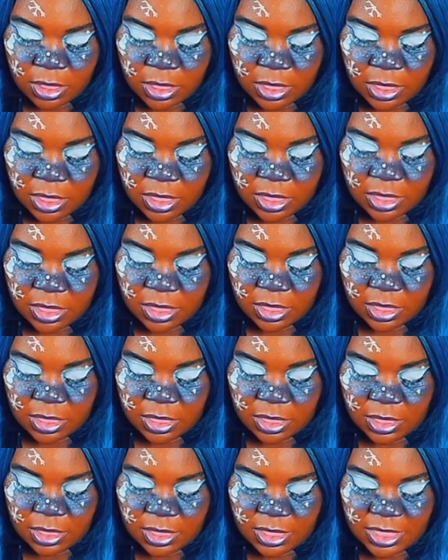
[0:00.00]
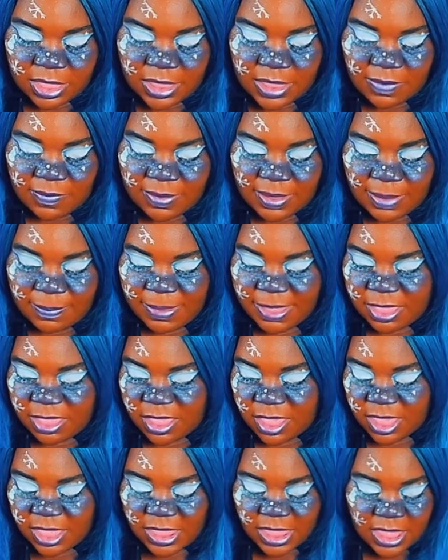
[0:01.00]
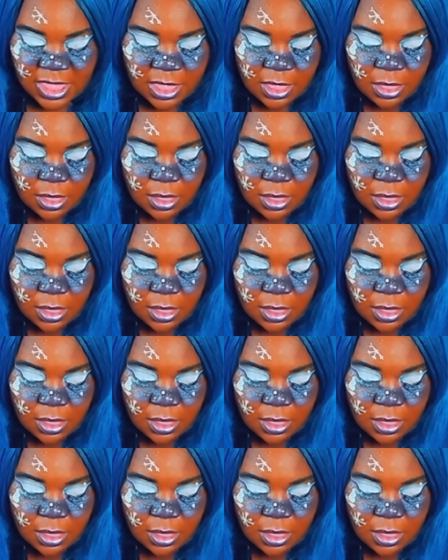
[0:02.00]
it is giving a bit turdy.